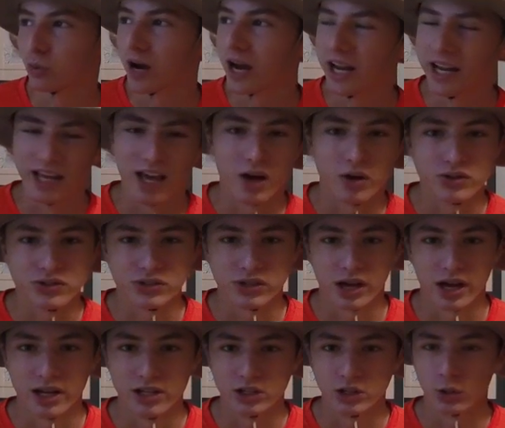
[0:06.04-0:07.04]
rainy
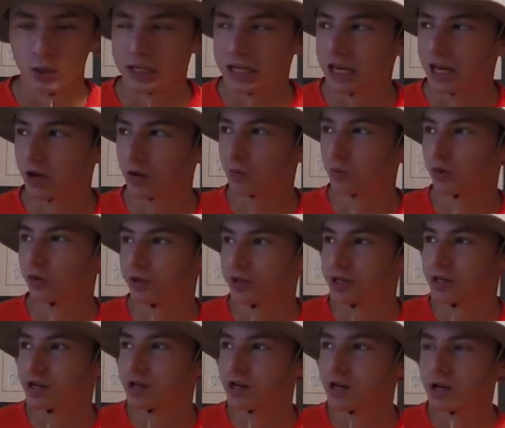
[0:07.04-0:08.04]
outside, so I can't
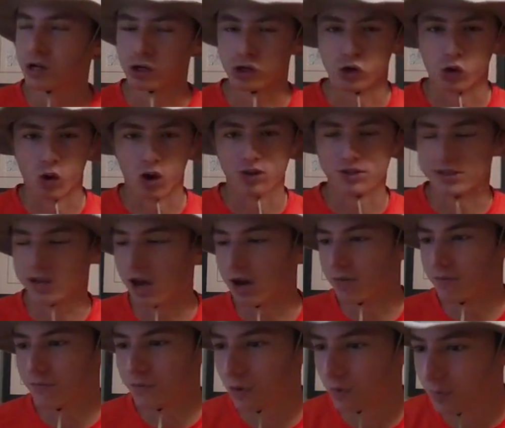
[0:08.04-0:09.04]
really go outside
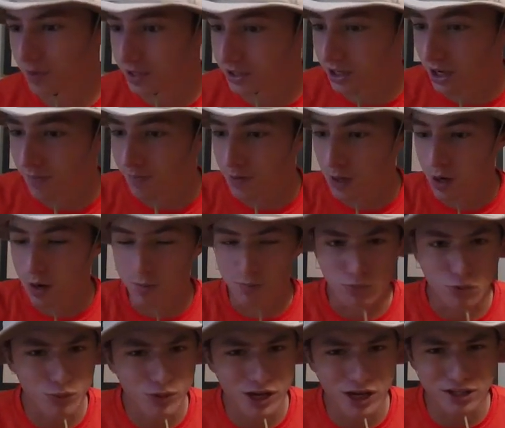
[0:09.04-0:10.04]
and film this.
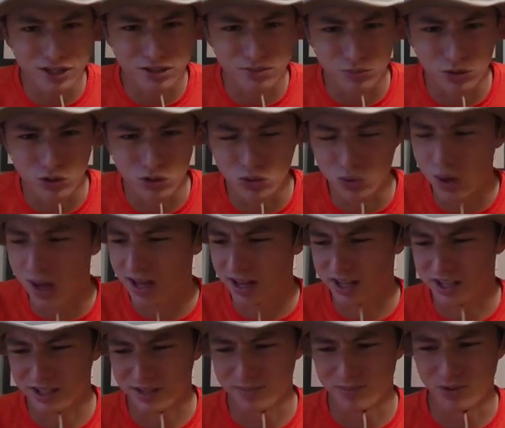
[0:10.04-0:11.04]
But we got some new
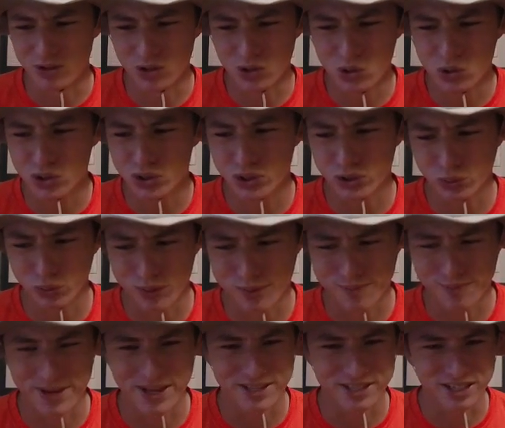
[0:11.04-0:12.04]

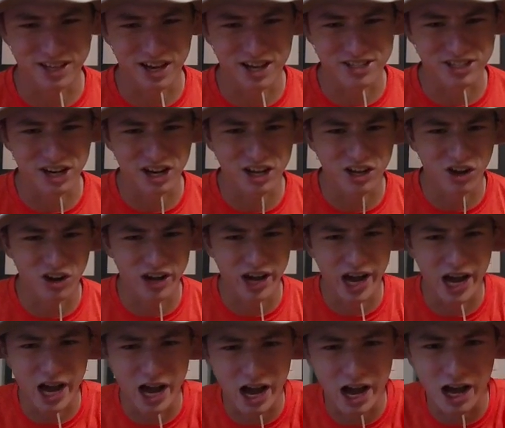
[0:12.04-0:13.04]
swim baits, guys, and I caught
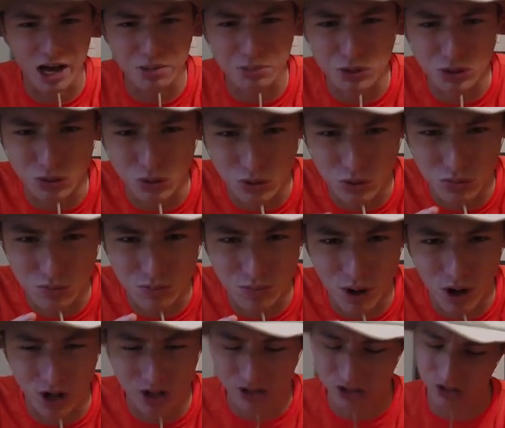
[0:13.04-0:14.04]
an absolute
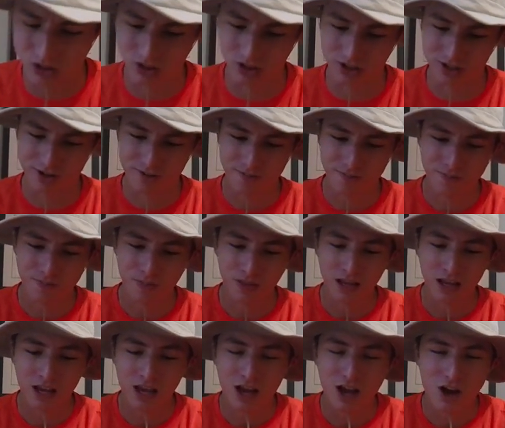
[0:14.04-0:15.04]
monster
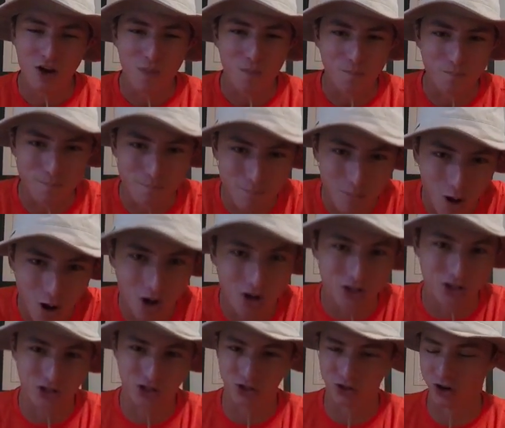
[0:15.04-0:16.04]

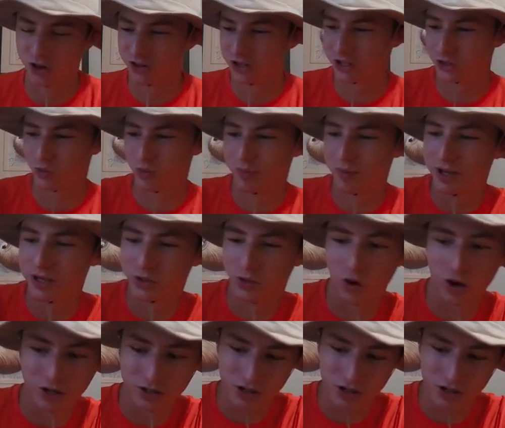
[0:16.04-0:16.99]
on the swim bait. So I